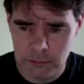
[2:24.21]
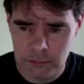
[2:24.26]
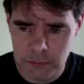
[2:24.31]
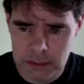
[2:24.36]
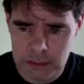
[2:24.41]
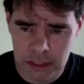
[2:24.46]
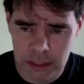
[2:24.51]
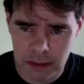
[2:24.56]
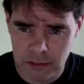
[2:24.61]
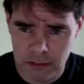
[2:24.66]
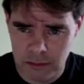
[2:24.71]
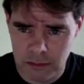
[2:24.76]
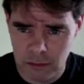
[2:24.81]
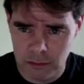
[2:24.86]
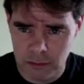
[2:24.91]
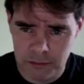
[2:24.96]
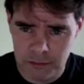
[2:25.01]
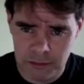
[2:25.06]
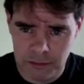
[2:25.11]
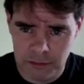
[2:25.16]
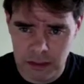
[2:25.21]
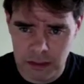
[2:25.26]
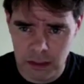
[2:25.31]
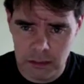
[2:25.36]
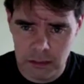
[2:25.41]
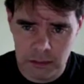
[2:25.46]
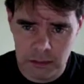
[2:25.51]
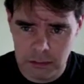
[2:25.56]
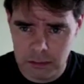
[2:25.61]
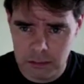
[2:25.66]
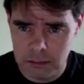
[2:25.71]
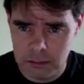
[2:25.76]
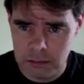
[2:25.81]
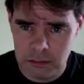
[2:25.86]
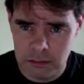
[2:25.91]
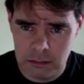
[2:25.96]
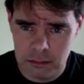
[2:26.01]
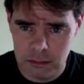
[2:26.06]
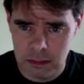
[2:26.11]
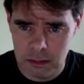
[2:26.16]
10 or 50 other
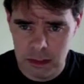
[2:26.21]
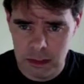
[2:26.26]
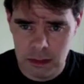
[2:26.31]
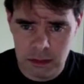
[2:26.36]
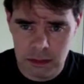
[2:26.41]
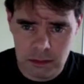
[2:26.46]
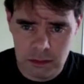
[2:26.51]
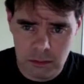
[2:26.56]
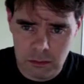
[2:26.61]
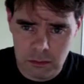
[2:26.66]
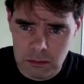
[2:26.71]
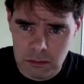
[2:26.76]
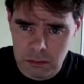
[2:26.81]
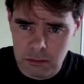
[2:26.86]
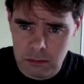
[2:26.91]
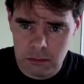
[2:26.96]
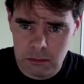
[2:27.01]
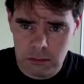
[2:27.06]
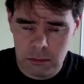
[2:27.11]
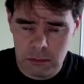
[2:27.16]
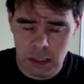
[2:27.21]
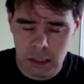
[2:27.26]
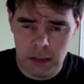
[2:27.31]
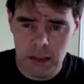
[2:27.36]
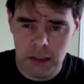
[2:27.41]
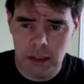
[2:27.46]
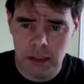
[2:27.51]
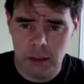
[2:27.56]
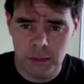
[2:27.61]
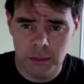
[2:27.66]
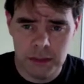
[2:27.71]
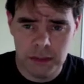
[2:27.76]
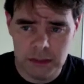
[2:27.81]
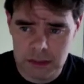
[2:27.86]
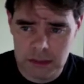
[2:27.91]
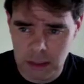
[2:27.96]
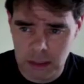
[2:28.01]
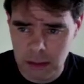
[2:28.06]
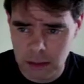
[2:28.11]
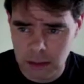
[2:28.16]
honey companies
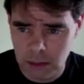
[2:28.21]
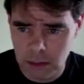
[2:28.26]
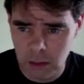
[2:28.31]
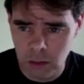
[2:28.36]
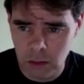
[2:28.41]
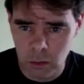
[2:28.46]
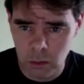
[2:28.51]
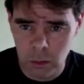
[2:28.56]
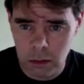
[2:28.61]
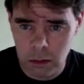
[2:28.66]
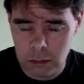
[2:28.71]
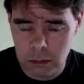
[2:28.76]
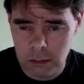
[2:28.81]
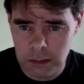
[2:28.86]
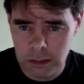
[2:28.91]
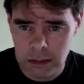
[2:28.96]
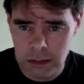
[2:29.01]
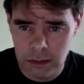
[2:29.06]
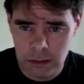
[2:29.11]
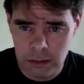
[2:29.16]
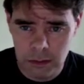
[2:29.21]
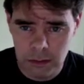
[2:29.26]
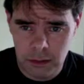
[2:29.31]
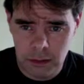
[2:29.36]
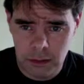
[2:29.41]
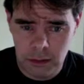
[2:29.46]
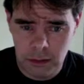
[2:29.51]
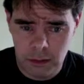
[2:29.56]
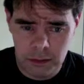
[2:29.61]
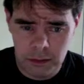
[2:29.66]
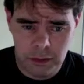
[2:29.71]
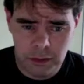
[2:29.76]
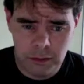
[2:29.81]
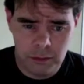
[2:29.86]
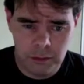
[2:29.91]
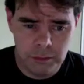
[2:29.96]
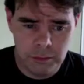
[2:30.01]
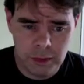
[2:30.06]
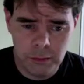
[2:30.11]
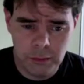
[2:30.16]
selling local, well, I mean,
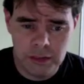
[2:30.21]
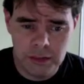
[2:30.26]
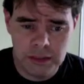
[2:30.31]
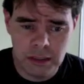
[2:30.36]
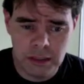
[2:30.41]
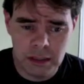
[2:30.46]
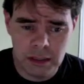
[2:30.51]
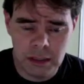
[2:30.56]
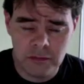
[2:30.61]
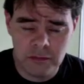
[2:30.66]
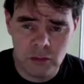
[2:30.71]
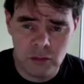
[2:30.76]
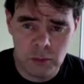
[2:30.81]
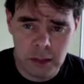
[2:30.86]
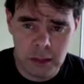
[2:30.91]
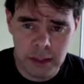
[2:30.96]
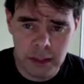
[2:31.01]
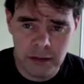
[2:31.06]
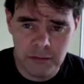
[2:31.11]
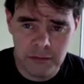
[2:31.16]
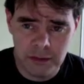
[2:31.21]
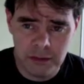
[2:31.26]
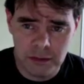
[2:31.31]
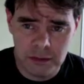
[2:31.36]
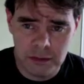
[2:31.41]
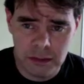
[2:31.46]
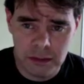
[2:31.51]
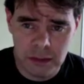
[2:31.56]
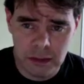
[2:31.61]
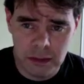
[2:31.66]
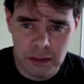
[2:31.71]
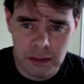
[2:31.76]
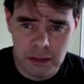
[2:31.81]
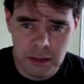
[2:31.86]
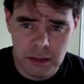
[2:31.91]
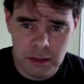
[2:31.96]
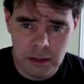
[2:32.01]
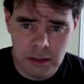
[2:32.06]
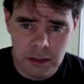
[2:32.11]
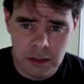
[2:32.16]
you're pretty much at a level playing field.
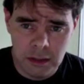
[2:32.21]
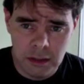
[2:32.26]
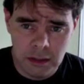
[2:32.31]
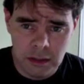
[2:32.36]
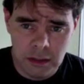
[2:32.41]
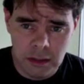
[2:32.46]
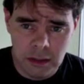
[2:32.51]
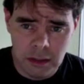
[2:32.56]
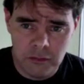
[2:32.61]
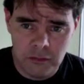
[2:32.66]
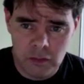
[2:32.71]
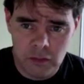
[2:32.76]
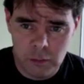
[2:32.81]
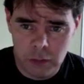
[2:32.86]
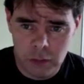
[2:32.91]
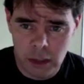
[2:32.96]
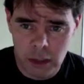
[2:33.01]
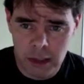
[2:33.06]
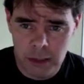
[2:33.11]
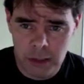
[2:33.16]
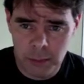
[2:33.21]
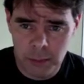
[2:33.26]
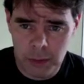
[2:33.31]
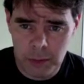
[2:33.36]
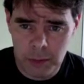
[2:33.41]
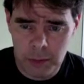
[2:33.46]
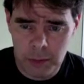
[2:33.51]
If your product